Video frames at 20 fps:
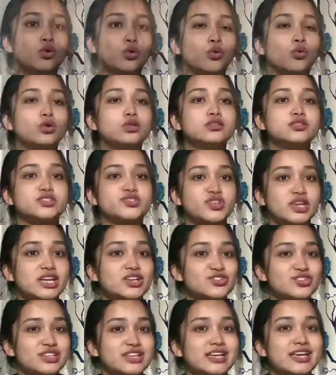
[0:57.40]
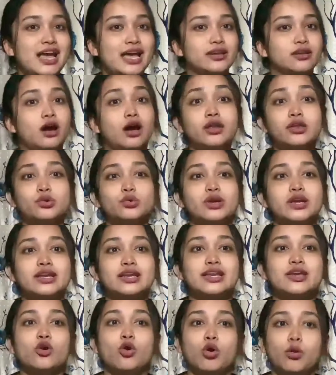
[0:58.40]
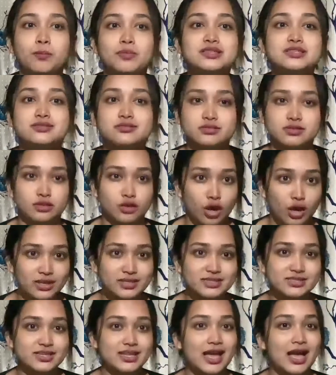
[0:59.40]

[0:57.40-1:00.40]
hole strangely and unknowingly opens its Los